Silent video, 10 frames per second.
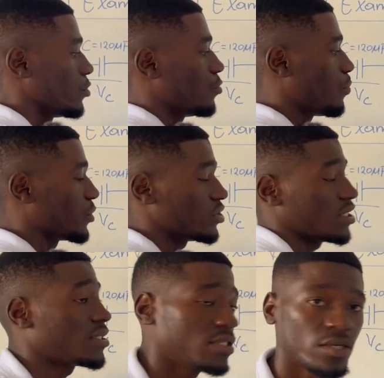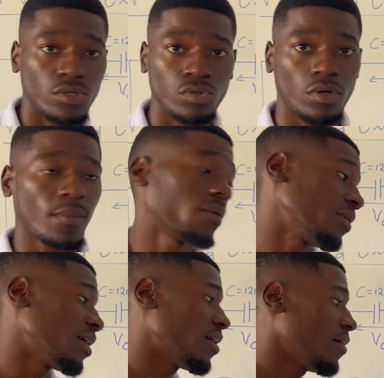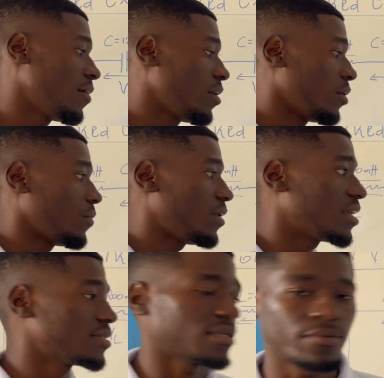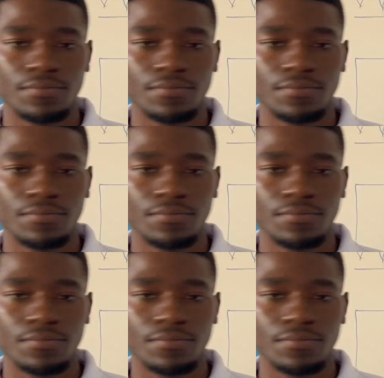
punch it, come up with the answer.